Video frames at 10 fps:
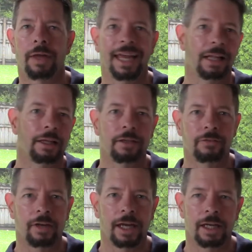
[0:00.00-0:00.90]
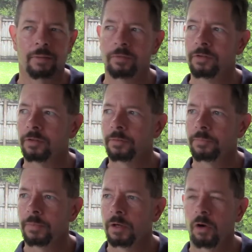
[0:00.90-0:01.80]
alias names
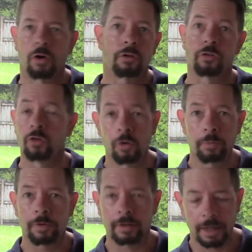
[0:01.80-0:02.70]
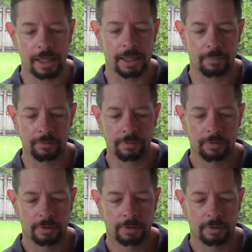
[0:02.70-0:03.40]
or assumed names,